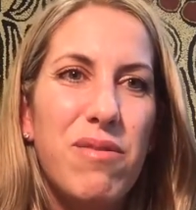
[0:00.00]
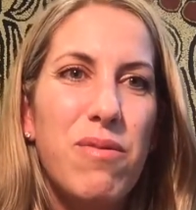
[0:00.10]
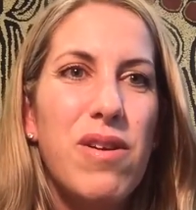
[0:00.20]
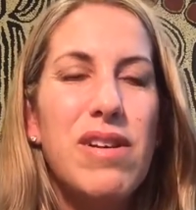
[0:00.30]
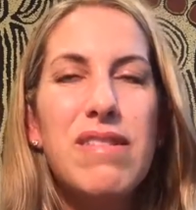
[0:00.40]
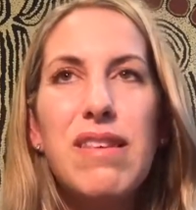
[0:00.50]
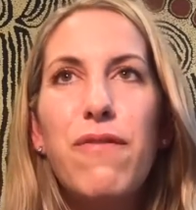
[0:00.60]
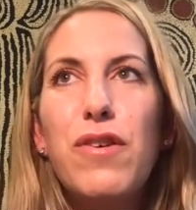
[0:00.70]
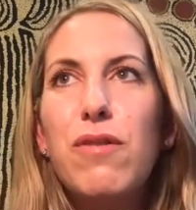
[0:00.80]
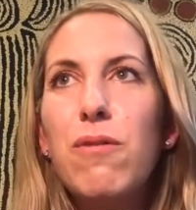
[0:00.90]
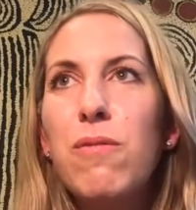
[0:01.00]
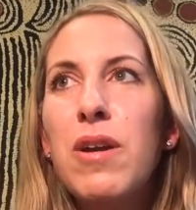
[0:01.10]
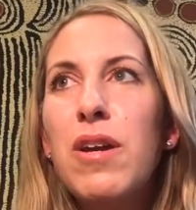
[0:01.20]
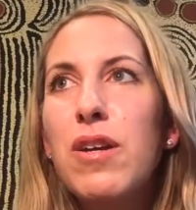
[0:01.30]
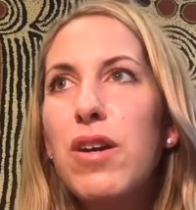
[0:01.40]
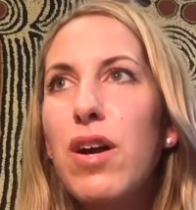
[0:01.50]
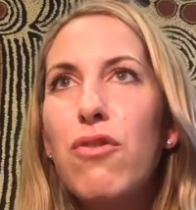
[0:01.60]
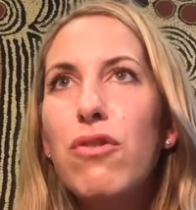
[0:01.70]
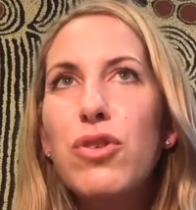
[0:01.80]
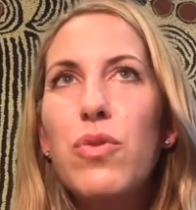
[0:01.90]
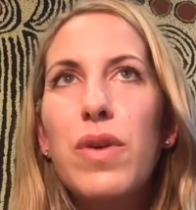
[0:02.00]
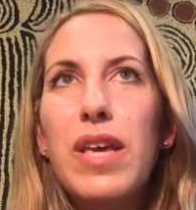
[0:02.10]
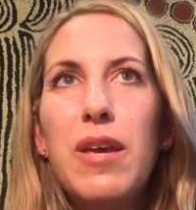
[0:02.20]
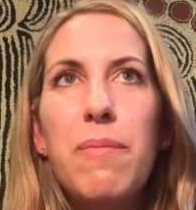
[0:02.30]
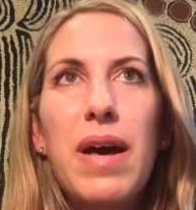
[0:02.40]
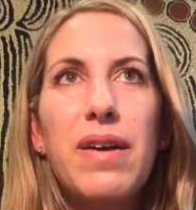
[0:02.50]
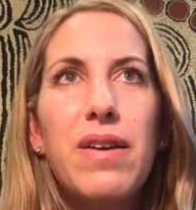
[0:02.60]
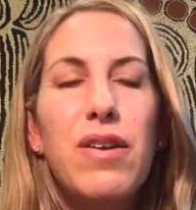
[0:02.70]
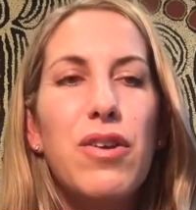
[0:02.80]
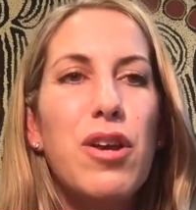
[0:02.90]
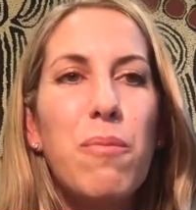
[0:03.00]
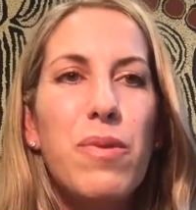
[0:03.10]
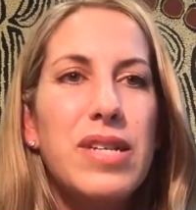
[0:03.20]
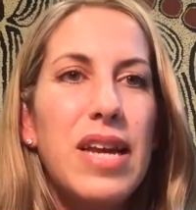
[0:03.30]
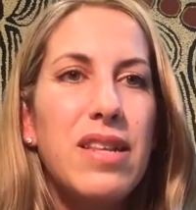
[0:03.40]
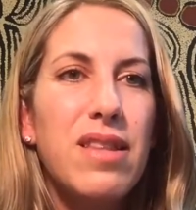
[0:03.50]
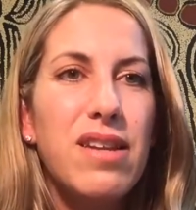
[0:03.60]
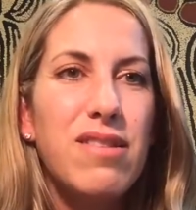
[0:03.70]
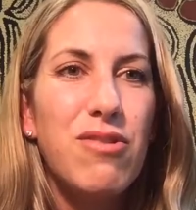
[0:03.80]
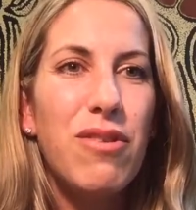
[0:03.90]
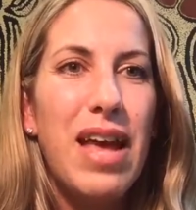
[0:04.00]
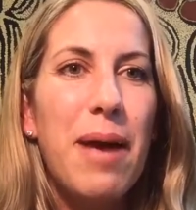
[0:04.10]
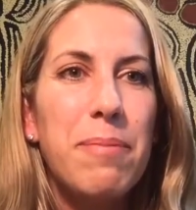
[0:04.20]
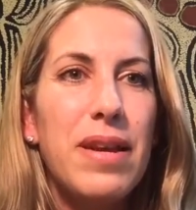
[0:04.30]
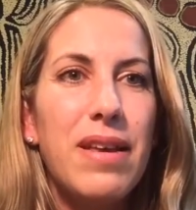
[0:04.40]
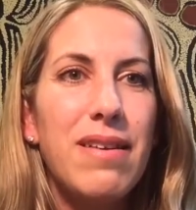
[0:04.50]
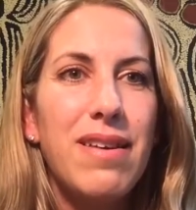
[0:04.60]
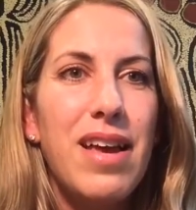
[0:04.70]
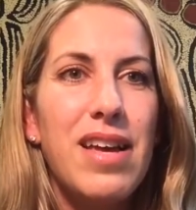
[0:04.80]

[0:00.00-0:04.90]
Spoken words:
Whereas if you are not talking about it, you can pretend that it's not happening.